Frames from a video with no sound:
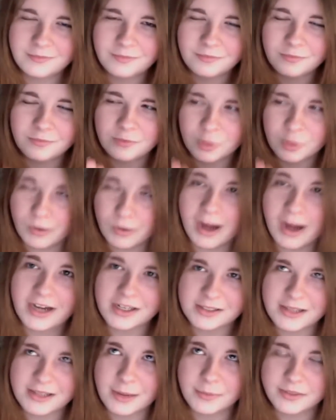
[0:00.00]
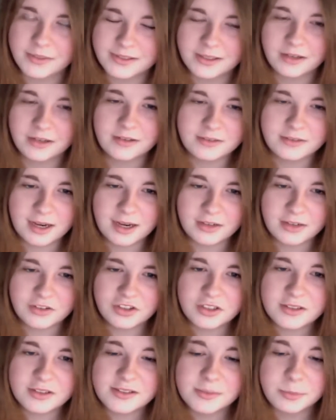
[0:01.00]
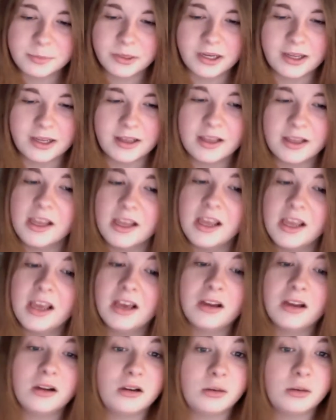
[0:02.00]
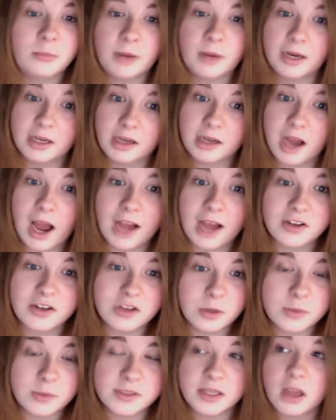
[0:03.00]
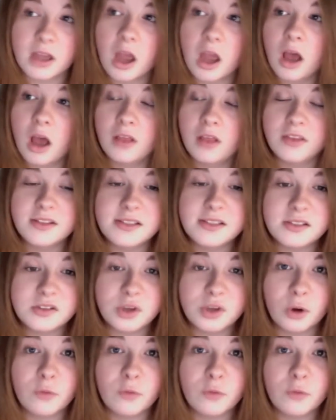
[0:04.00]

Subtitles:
the writers, that was their intentions, but, oh my gosh, I was like, this is so